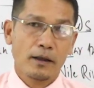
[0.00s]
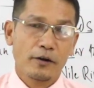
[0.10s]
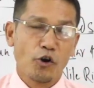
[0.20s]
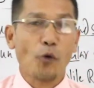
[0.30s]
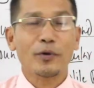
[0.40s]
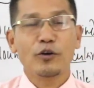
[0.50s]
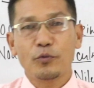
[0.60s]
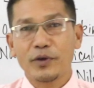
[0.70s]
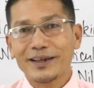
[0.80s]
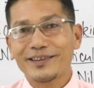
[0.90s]
Novel
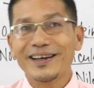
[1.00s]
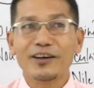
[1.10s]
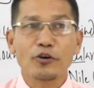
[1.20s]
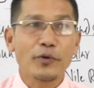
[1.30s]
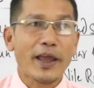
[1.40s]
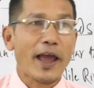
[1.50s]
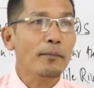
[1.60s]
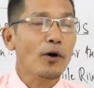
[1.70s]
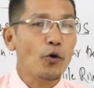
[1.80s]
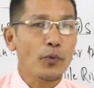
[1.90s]
or thriller or
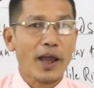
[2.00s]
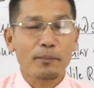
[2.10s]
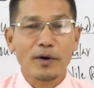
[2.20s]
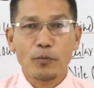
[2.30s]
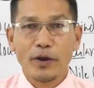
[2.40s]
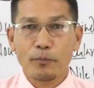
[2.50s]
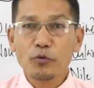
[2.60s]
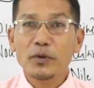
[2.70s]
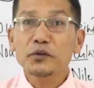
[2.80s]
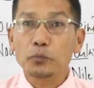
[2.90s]
ama
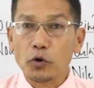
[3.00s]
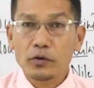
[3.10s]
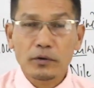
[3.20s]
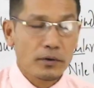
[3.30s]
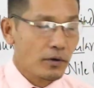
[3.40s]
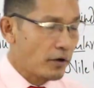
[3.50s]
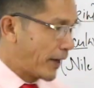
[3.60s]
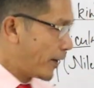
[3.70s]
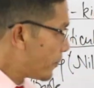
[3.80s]
book means book. Okay.